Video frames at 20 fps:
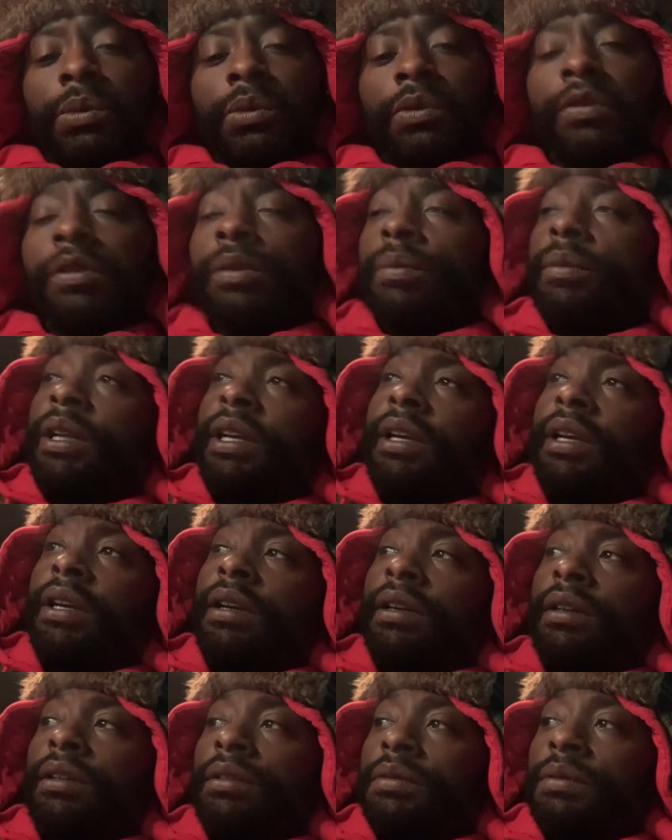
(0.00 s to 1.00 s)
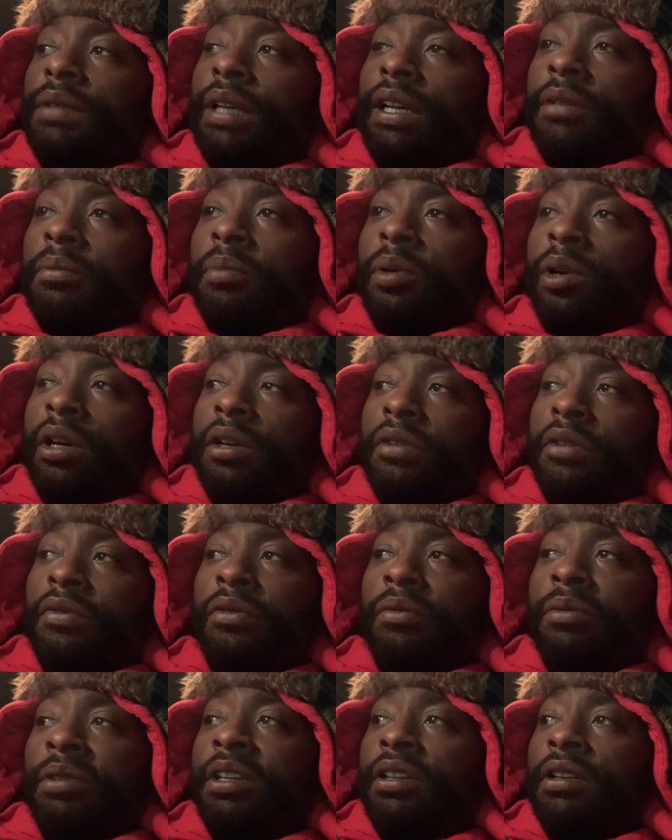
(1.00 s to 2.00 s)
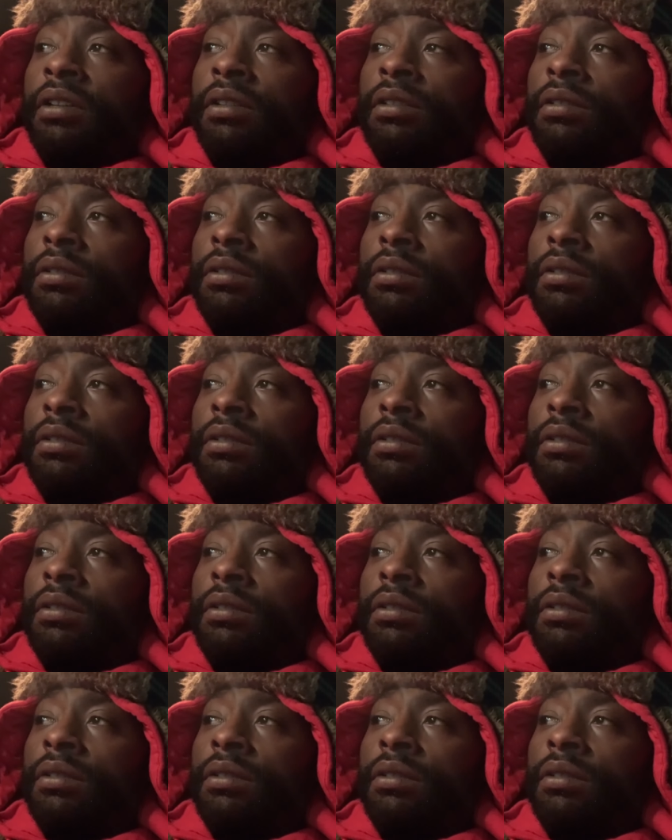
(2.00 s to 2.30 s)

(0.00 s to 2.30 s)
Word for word: From there, I departed from there.